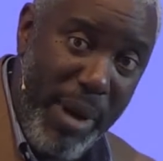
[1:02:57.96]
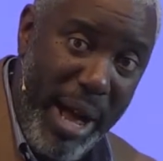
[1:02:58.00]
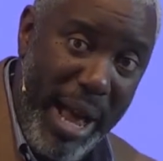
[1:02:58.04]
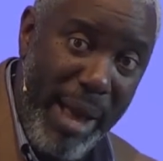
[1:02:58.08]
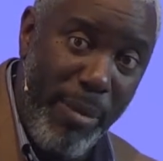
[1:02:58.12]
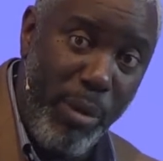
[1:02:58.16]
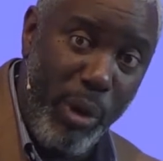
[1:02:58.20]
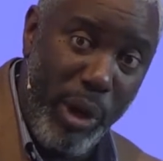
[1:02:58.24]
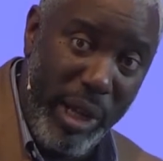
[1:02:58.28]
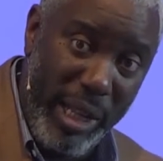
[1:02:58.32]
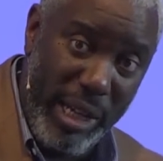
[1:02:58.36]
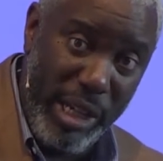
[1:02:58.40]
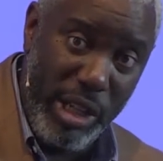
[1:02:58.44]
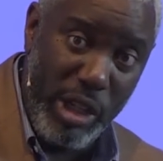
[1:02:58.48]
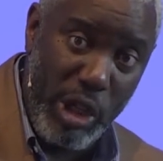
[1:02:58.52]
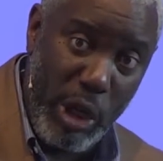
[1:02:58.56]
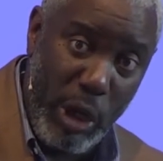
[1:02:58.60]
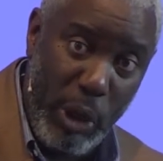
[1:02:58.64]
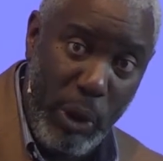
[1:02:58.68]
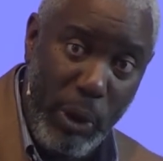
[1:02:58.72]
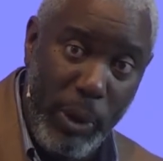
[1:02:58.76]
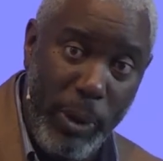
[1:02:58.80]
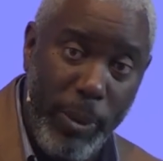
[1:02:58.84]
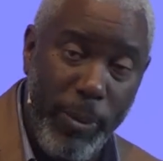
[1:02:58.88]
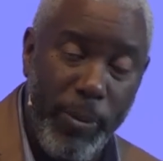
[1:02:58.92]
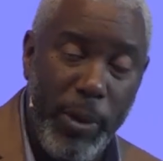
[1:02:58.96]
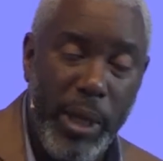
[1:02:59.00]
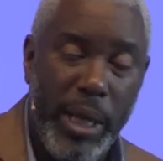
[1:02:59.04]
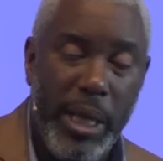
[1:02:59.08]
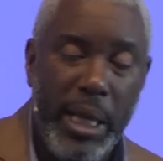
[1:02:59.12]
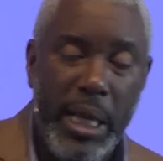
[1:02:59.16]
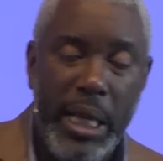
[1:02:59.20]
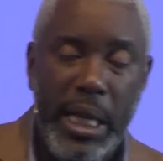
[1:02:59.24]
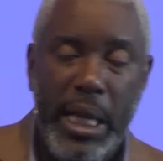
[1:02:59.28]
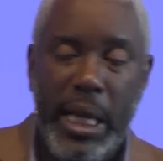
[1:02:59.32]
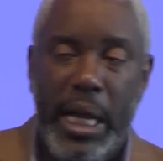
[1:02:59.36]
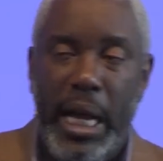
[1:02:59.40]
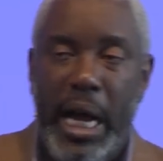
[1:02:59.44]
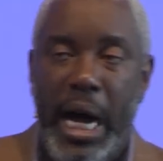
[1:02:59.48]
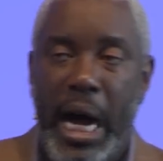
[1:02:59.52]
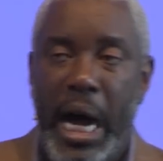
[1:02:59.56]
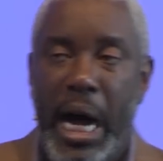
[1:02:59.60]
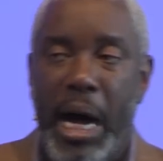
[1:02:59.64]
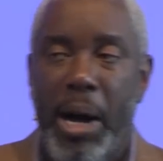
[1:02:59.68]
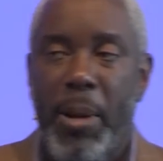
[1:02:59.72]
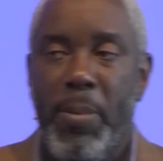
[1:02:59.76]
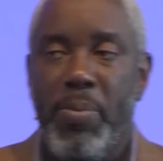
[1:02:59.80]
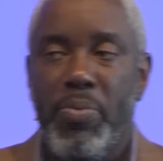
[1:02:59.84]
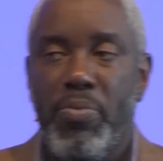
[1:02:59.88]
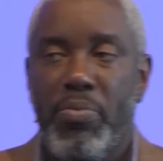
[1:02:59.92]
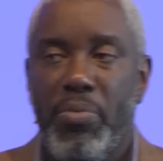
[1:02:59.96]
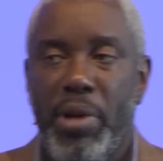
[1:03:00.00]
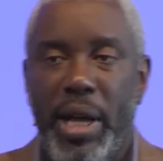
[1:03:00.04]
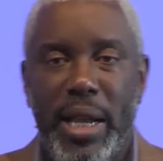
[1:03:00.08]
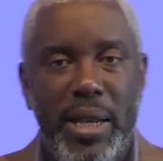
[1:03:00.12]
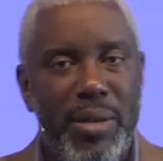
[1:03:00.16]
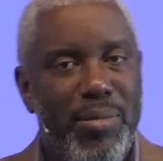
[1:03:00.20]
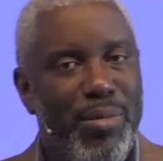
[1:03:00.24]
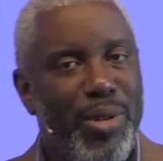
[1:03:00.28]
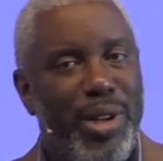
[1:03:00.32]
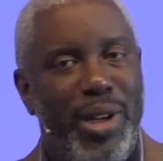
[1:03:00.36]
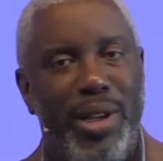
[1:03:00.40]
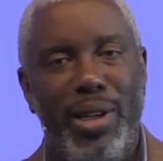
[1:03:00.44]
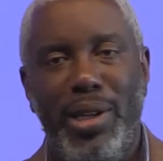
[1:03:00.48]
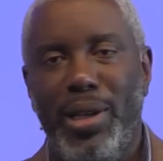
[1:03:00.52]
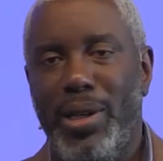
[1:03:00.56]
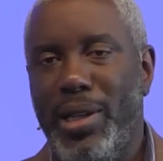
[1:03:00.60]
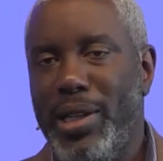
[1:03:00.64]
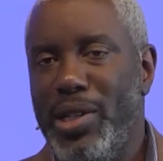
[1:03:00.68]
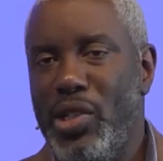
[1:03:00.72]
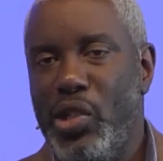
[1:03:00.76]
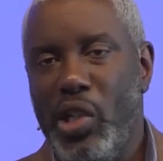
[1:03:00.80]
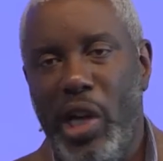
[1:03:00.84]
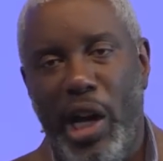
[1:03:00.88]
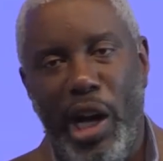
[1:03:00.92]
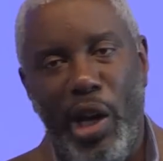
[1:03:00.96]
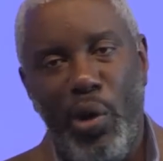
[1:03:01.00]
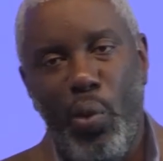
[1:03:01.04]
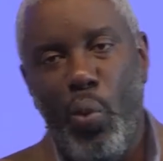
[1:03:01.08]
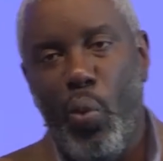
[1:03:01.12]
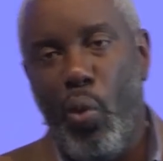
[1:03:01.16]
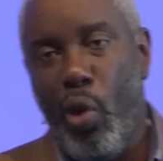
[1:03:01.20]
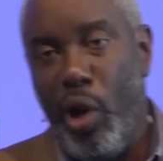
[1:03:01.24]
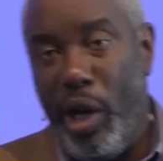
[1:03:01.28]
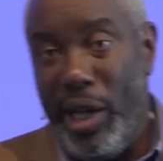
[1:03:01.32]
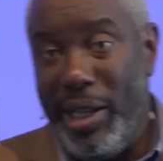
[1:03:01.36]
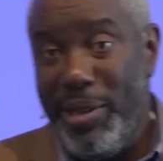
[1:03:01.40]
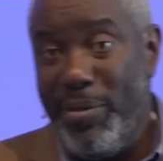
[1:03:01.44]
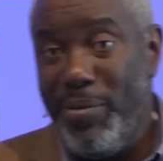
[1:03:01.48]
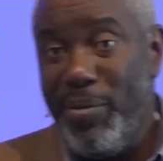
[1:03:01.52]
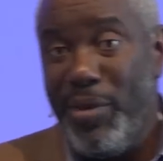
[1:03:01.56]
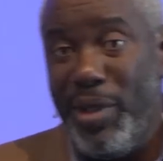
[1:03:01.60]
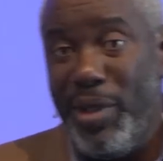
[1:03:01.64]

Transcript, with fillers: Bible in its whole. Um, but clearly, John 1